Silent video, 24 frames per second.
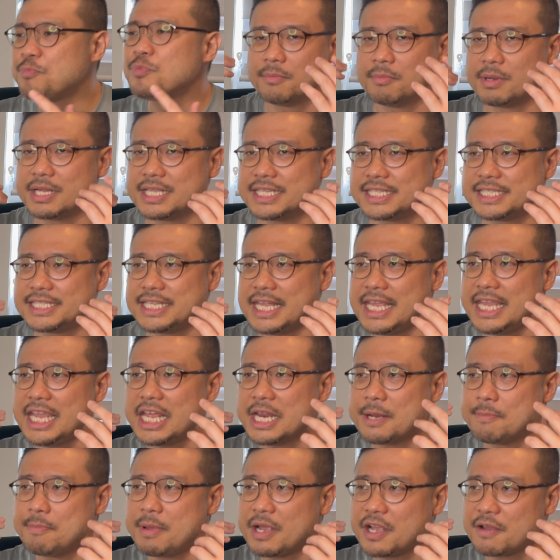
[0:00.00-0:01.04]
but it's staying at
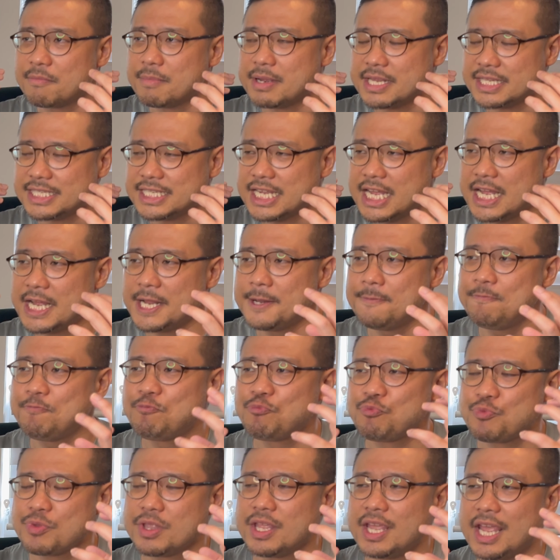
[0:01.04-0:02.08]
the back of my tongue
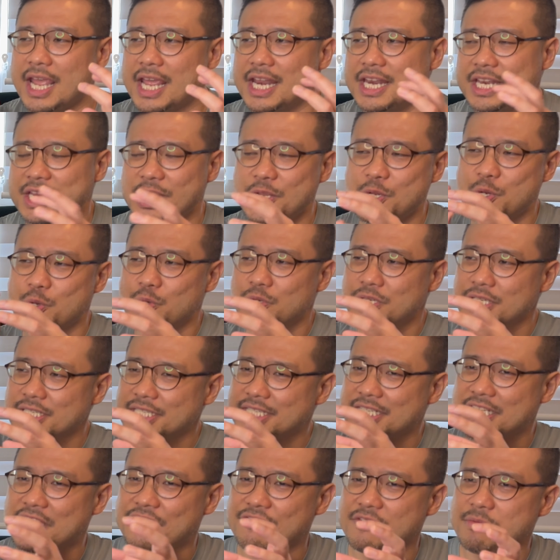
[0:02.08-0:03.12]
and
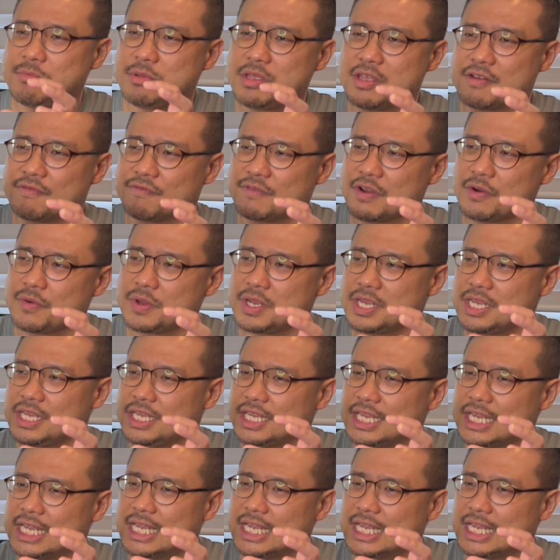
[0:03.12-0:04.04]
just giving me a very